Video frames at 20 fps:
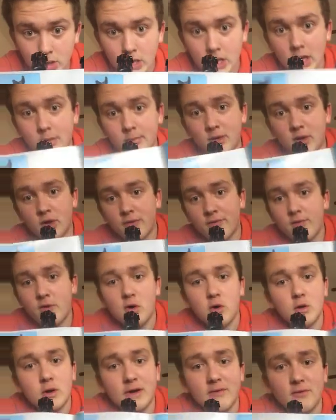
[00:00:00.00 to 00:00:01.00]
Because
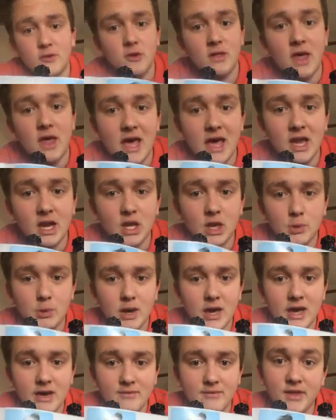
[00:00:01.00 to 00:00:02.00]
followed after that, you
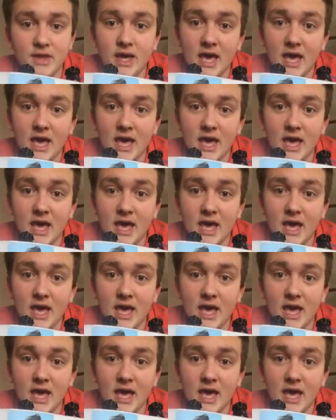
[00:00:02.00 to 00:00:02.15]
have the